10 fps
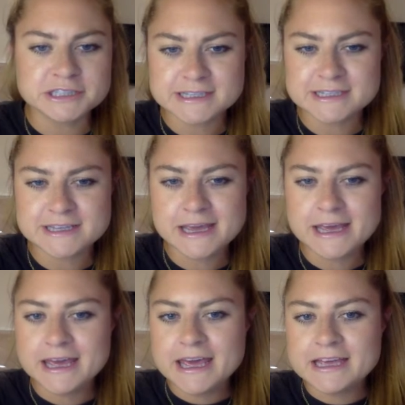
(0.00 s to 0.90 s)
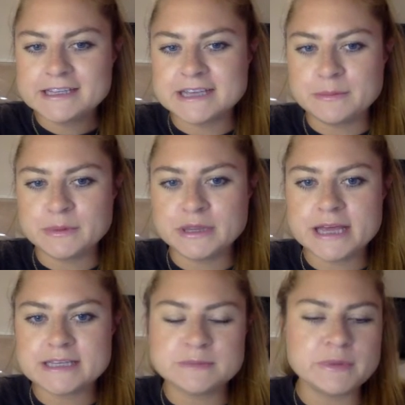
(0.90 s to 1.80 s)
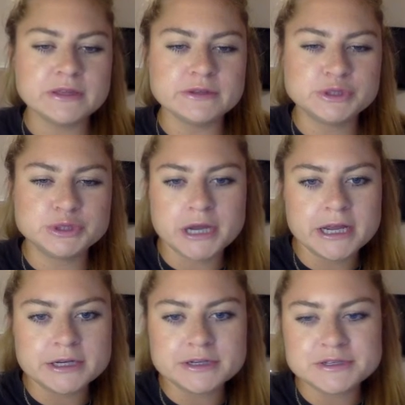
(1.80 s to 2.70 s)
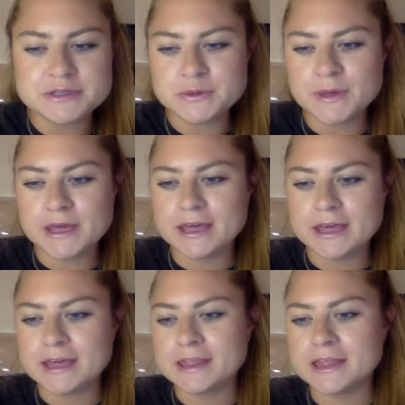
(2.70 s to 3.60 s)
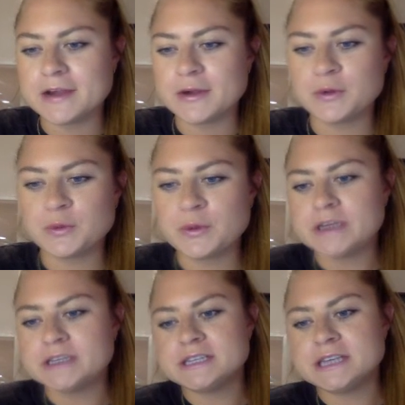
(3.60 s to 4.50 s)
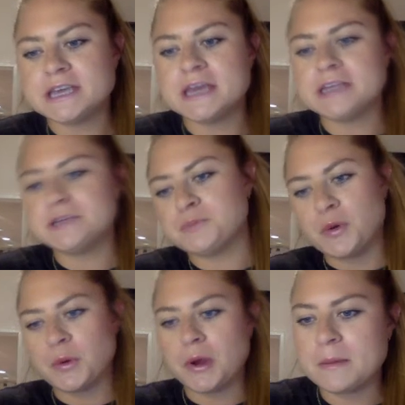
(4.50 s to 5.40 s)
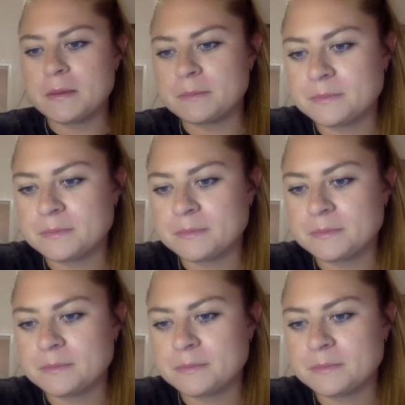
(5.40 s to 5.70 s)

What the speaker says: is some Les Mills trainers doing their GRIT HIT program.